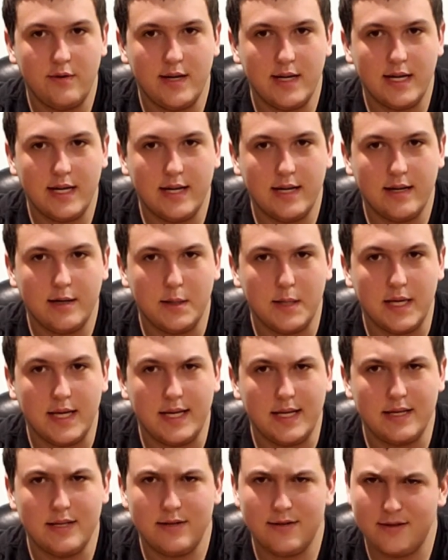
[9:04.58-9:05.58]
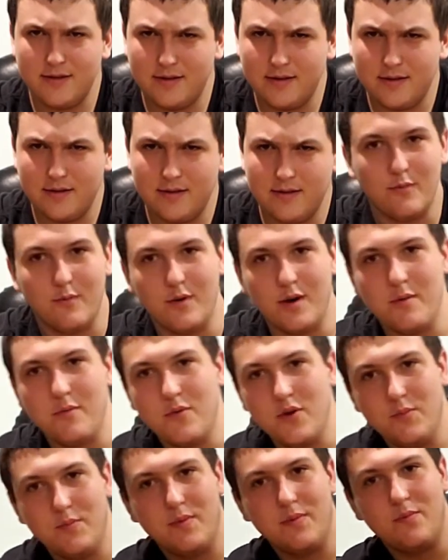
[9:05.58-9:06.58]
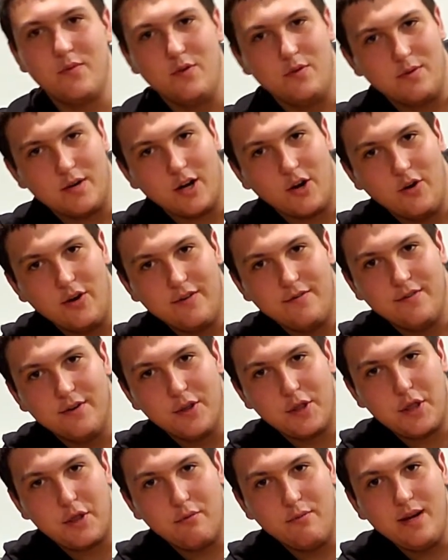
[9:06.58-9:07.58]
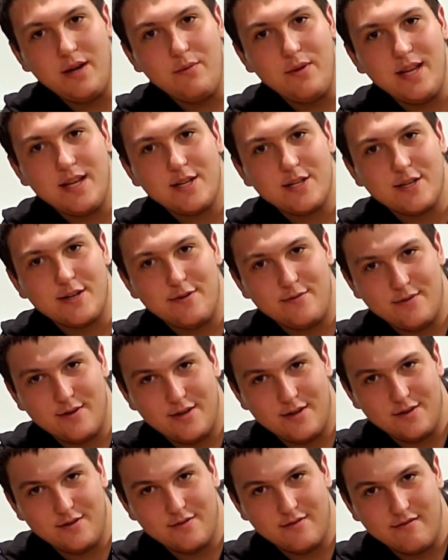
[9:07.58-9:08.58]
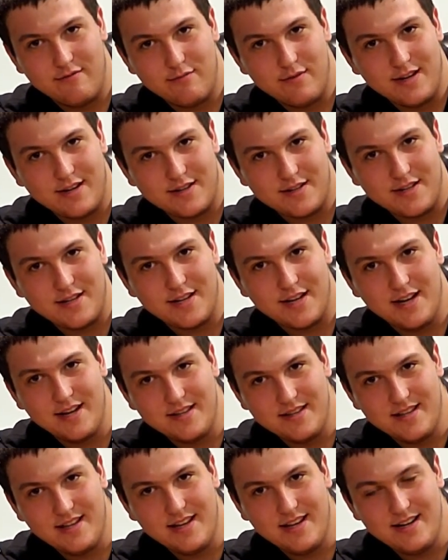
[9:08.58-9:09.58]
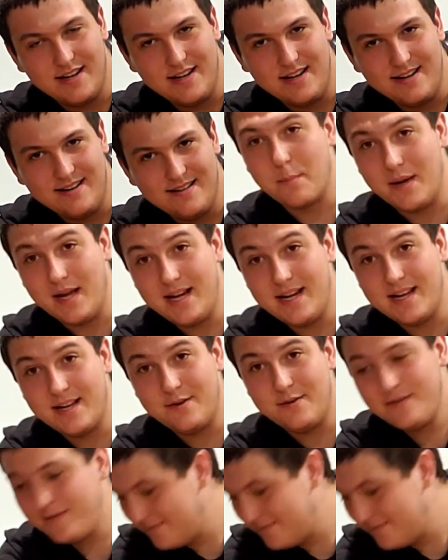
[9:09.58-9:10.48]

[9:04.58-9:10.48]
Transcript: I guess. We're going for 3 weeks in a row of weekly content. Bye now.